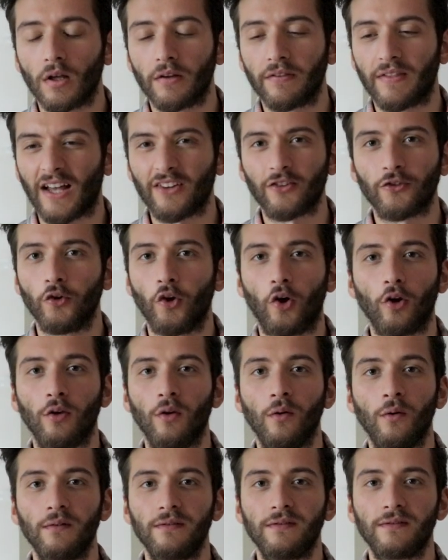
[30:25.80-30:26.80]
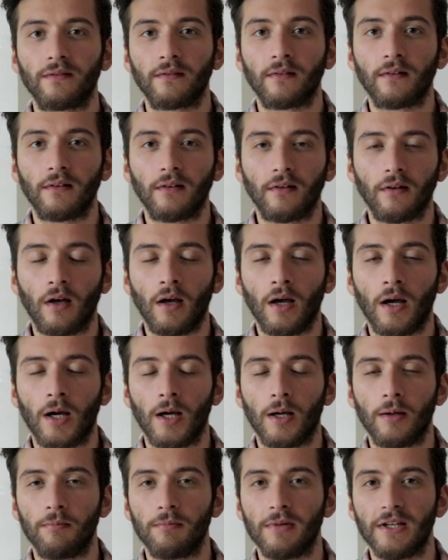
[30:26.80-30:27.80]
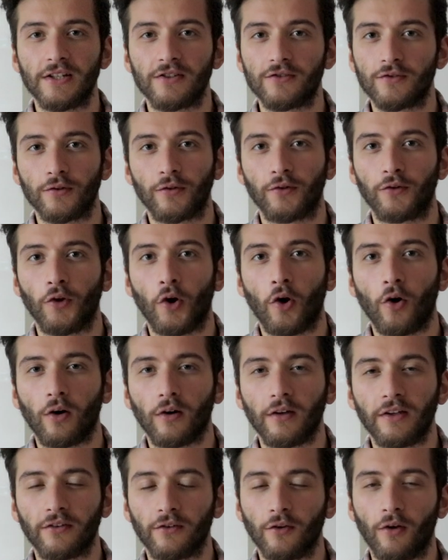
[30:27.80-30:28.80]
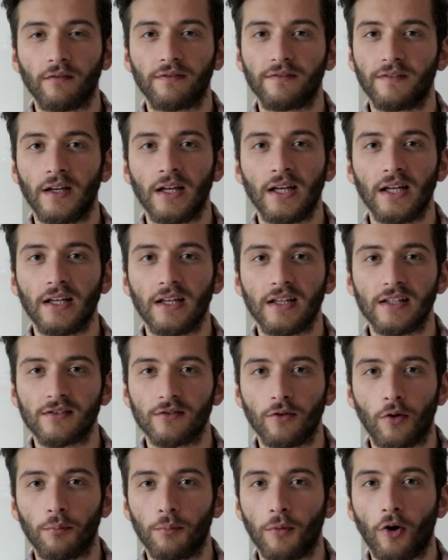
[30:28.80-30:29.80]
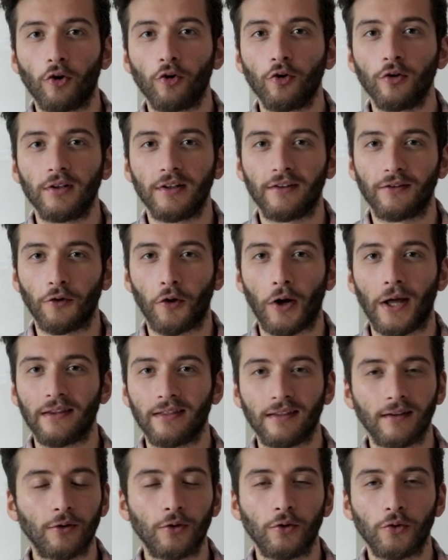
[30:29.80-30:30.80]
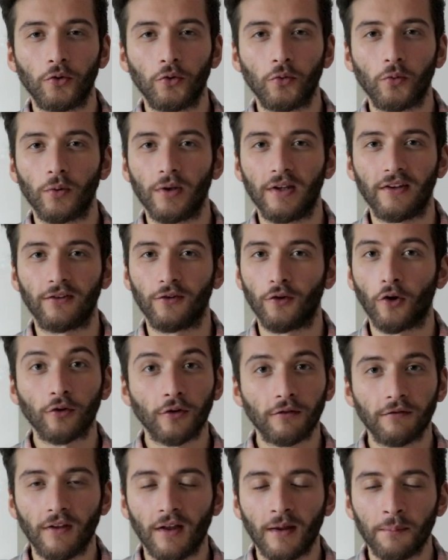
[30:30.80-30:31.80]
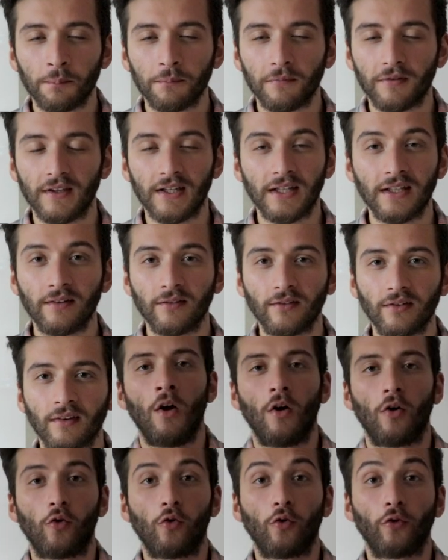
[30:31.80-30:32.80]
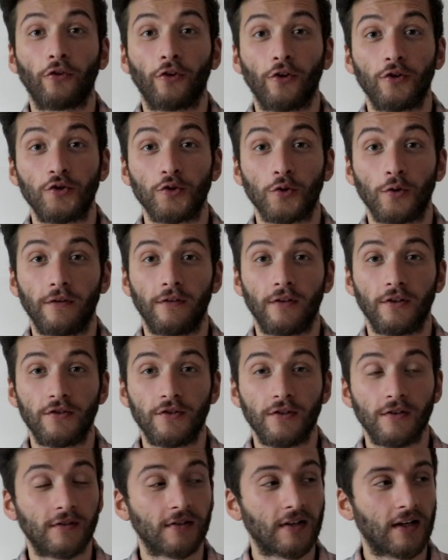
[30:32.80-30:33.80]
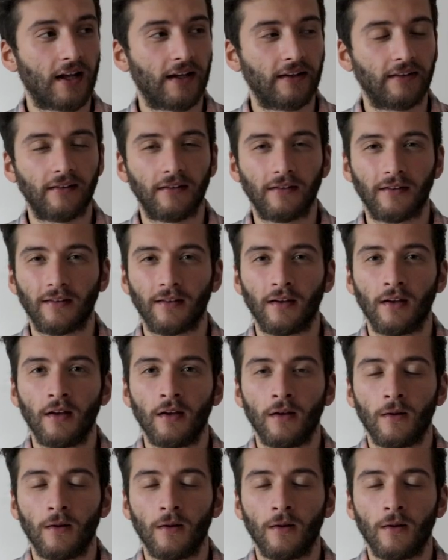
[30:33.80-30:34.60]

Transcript: that's not love. Um, it's just not. It's not fair. It's not moral. It's not ethical. It's none of them things. Also, during the juice cleanse,